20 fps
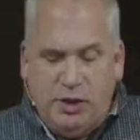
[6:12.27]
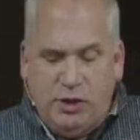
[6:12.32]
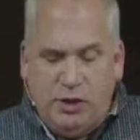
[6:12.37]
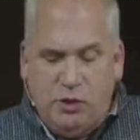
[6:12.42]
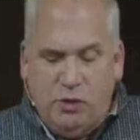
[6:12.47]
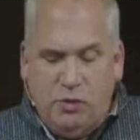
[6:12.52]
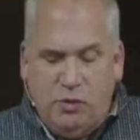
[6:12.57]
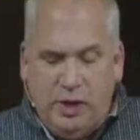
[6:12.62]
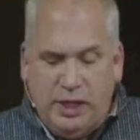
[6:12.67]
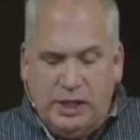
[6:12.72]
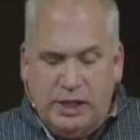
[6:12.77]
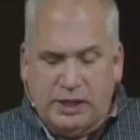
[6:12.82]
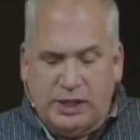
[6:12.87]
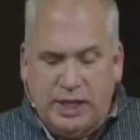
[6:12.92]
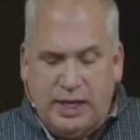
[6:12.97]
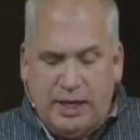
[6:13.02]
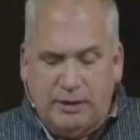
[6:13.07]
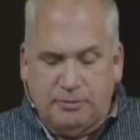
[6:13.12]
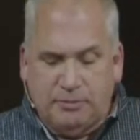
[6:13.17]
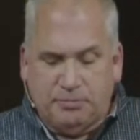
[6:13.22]
We do
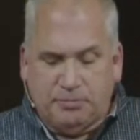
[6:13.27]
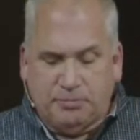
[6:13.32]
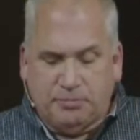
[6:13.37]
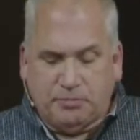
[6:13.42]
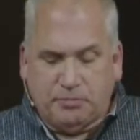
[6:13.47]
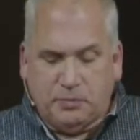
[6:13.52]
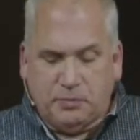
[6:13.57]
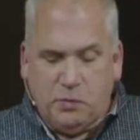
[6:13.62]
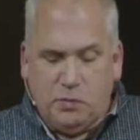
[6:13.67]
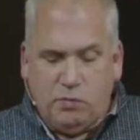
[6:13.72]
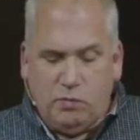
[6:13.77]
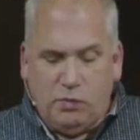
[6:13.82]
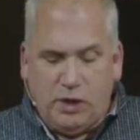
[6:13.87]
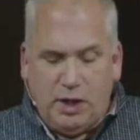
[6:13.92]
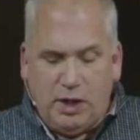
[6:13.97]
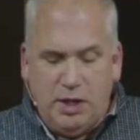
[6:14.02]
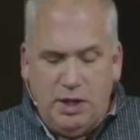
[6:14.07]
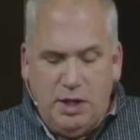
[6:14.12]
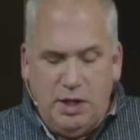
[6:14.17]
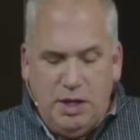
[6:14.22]
witness it.
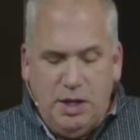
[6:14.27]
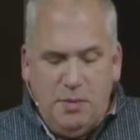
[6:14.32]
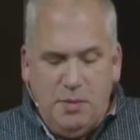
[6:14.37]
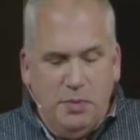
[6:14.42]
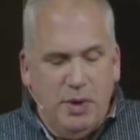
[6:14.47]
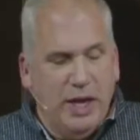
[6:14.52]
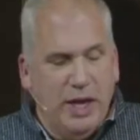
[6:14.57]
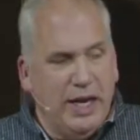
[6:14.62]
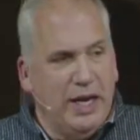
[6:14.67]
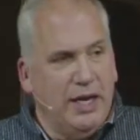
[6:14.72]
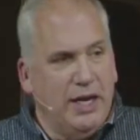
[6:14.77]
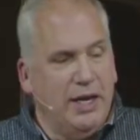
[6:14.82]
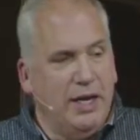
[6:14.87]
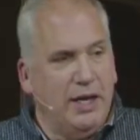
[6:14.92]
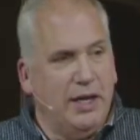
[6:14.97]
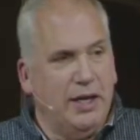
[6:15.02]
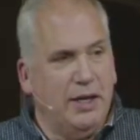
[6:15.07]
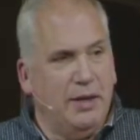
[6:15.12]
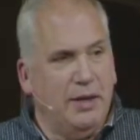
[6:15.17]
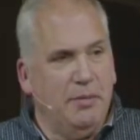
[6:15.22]
But
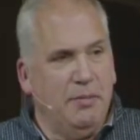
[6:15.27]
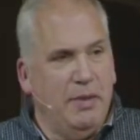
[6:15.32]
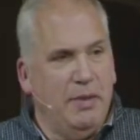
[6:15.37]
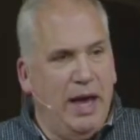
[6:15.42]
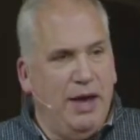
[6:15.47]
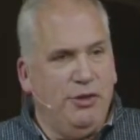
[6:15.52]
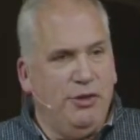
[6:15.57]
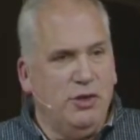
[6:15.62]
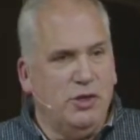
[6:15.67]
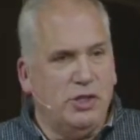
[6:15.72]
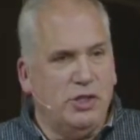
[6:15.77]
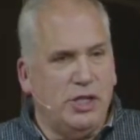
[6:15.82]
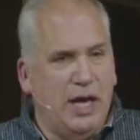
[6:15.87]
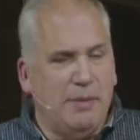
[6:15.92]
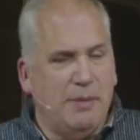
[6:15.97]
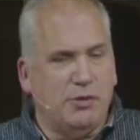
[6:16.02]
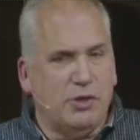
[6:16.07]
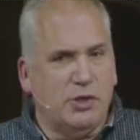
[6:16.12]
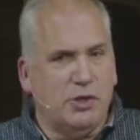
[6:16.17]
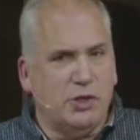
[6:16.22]
in Matthew
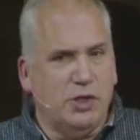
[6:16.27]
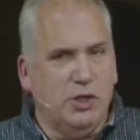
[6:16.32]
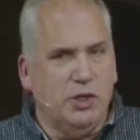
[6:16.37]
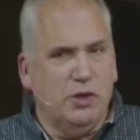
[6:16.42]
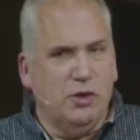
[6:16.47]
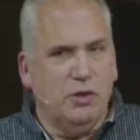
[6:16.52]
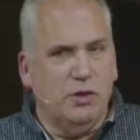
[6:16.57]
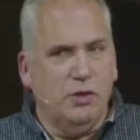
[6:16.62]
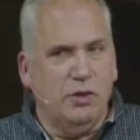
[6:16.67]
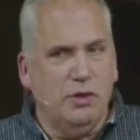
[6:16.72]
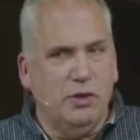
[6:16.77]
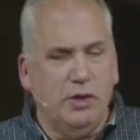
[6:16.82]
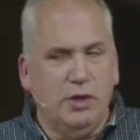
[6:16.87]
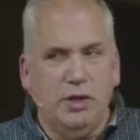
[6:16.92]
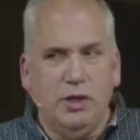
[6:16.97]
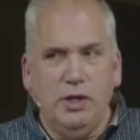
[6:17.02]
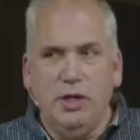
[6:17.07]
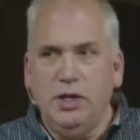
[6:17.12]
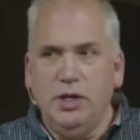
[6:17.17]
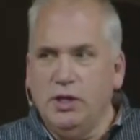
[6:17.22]
chapter 2,
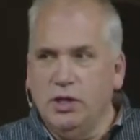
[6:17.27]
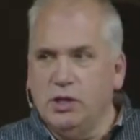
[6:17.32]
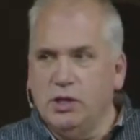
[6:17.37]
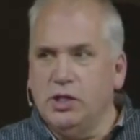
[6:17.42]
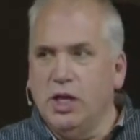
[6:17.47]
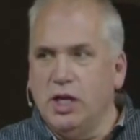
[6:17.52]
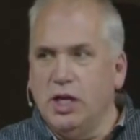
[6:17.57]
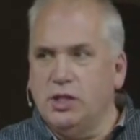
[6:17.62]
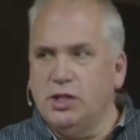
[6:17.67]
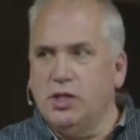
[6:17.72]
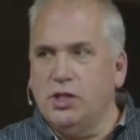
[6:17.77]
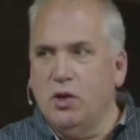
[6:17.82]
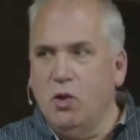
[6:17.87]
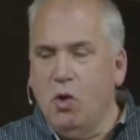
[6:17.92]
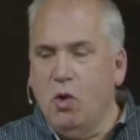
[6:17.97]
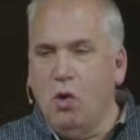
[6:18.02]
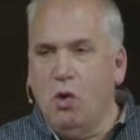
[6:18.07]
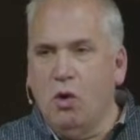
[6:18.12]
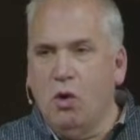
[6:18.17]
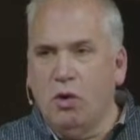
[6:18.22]
there's
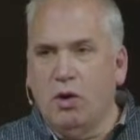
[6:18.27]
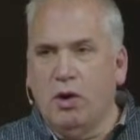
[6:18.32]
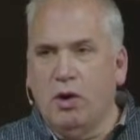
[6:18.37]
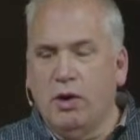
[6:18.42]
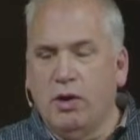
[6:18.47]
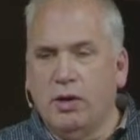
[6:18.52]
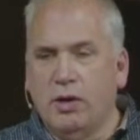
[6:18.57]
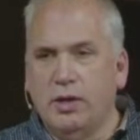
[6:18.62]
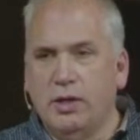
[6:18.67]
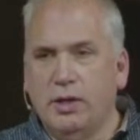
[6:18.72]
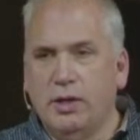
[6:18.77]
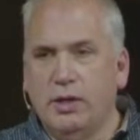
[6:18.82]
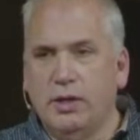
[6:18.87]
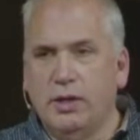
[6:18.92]
also horror.